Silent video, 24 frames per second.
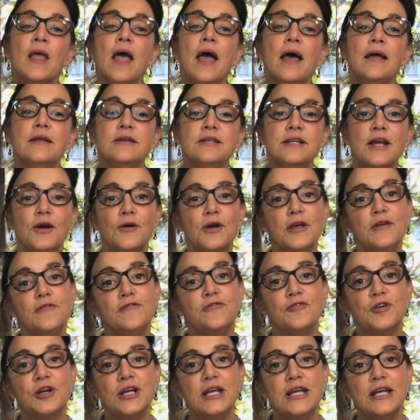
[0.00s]
and
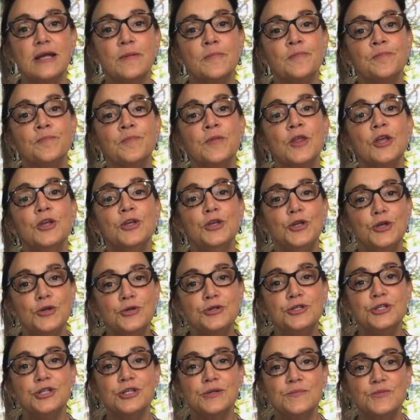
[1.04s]
dairy-free
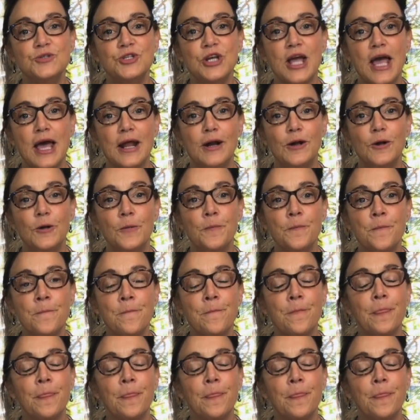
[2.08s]
YouTube channel